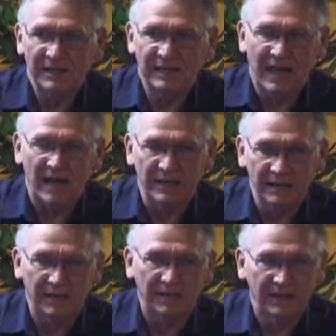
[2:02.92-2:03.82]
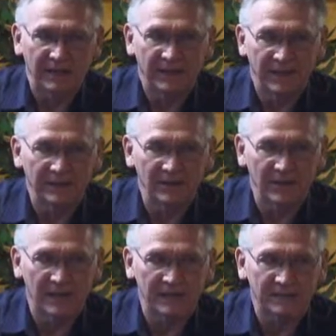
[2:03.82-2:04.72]
legality in the
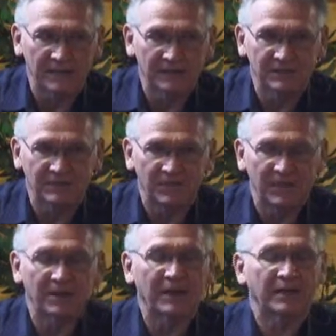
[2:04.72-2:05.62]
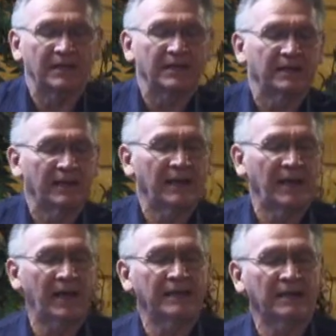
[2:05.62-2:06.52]
United States of America
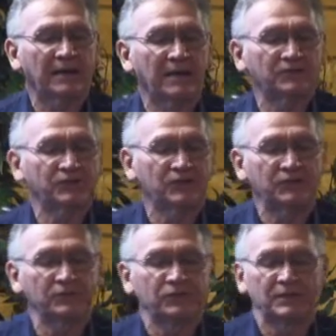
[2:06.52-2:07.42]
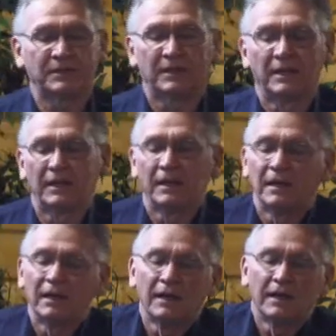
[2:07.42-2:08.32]
and the Constitution
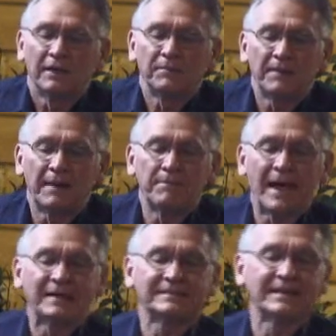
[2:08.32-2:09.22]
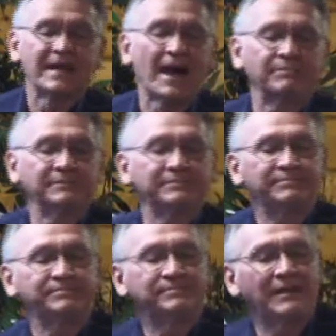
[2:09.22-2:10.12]
that backs it up.
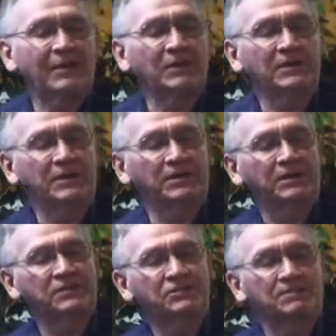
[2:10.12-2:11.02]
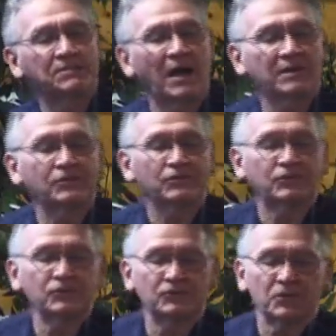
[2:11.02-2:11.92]
Now we're going to look at some not
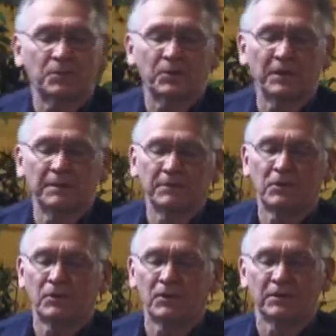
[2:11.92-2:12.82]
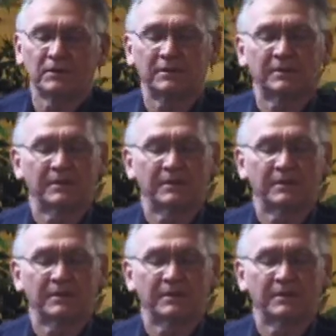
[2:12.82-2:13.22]
too Supreme Court